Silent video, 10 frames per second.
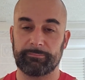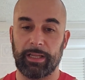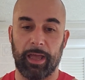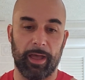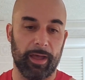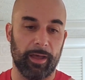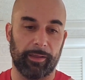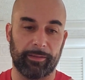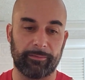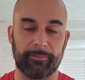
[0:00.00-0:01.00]
uh,
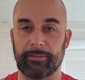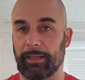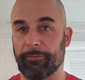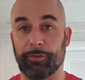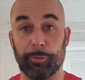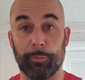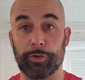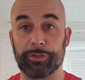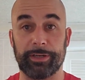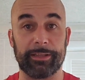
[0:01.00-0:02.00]
if you're more
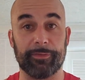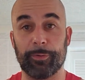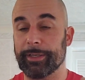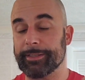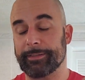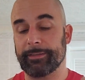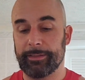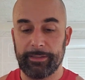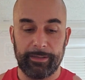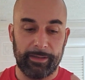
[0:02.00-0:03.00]
strength focused,
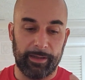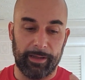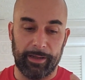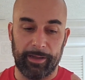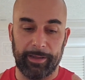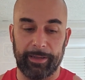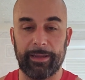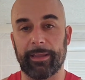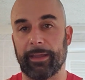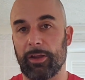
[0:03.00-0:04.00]
uh,
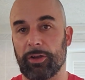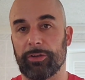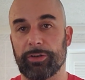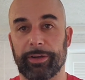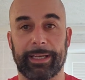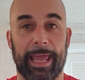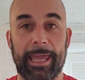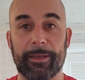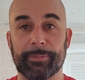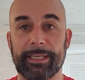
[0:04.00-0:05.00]
during an
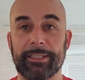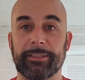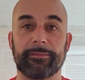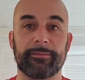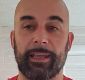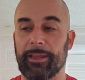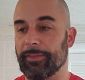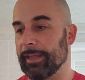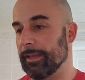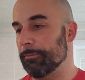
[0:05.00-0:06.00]
AM session, and
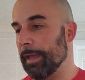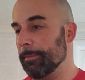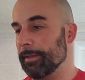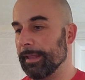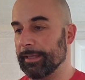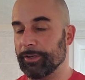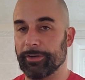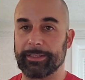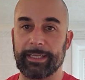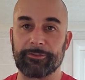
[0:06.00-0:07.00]
then maybe like your
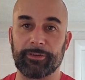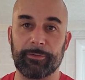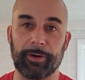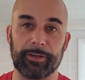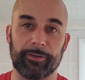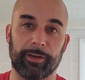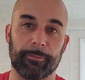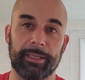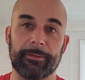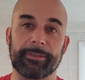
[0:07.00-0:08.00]
accessory work during a
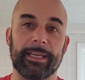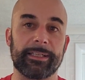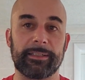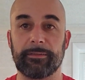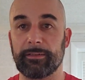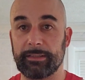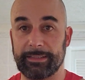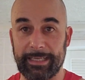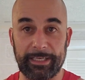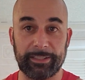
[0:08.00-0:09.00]
PM
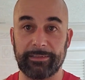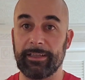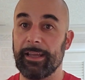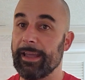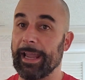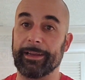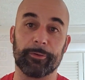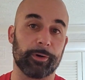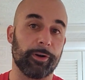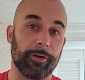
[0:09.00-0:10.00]
session and
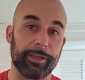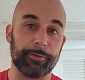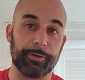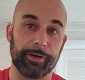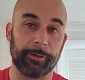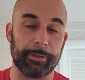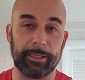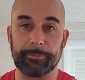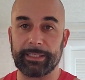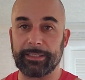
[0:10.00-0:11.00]
or cardio during a
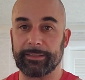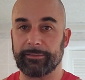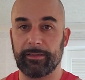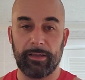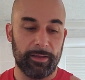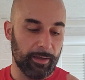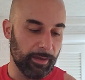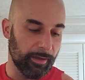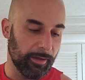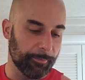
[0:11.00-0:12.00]
PM session,
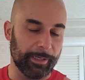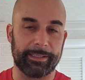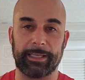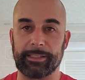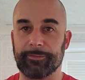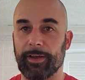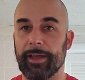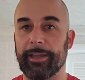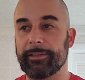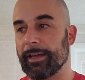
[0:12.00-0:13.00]
I think it's
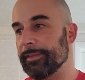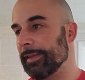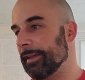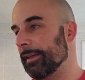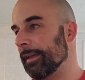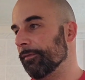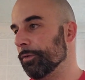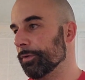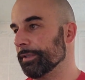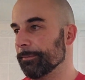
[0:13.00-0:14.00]
fine. I think if
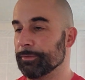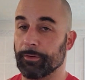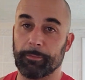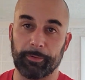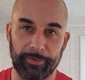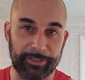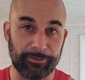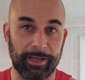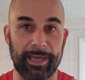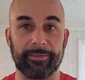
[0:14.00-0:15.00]
you're some sort of
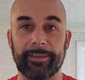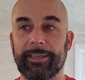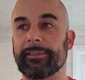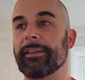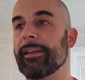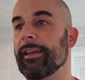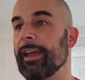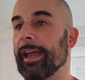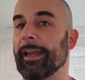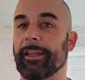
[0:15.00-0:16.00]
professional athlete
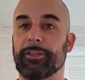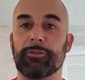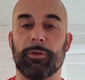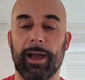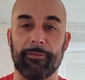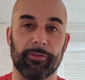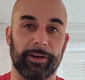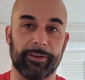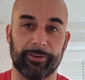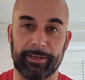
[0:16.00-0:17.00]
and you don't have a
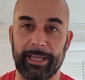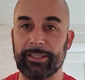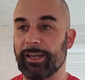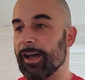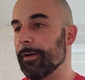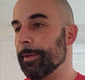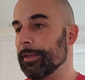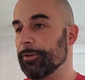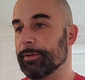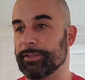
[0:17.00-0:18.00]
regular day job
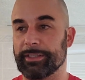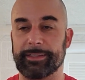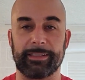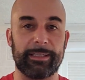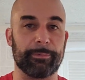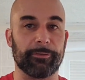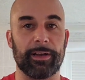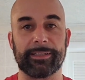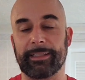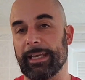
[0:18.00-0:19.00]
and you can just sleep and
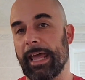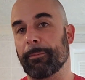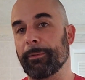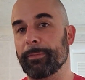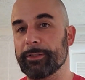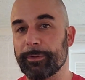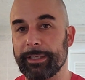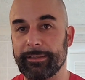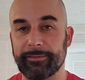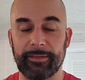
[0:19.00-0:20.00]
rest and nap in
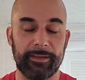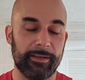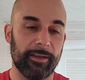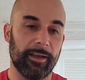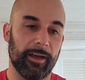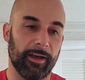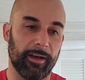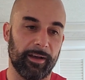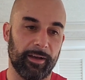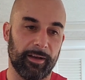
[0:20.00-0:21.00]
between,
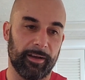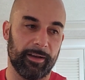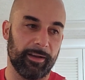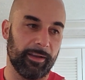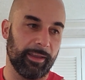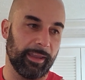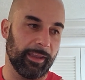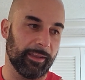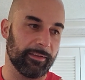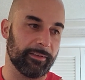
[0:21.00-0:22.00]

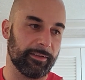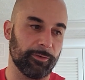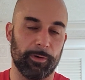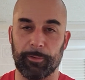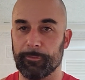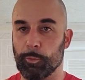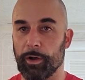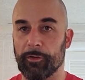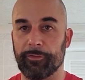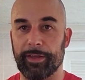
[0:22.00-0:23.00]
and you are
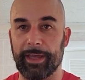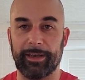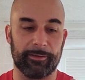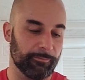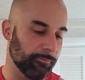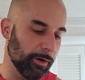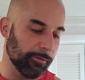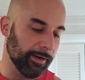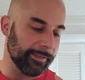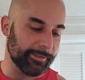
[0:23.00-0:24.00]
well fed and well
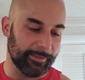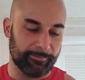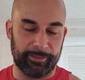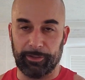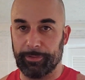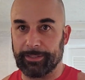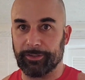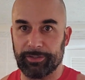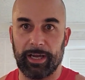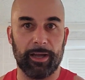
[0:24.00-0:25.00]
rested, and that's
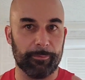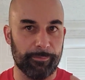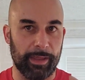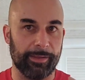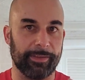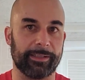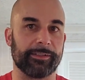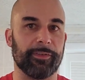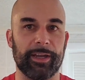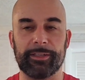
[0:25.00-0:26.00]
your job, I think it's
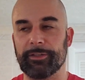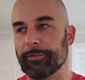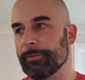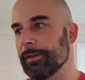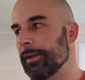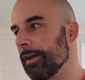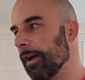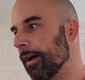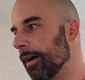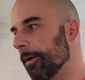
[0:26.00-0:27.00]
fine too.
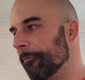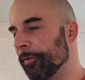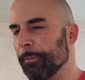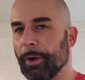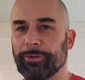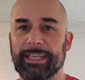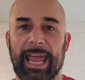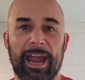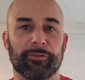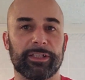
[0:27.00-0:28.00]
For most
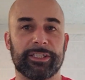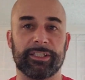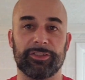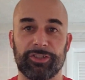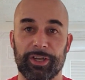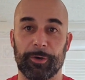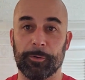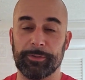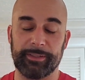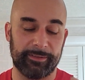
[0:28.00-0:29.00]
average
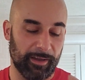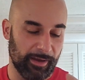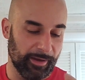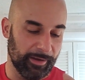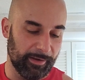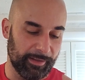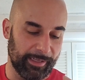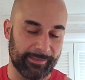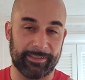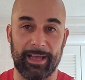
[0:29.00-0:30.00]
Joes,
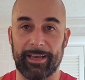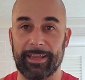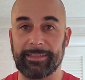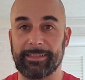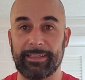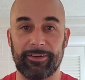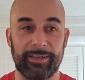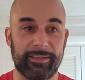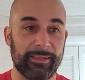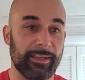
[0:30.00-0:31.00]
it's not necessary.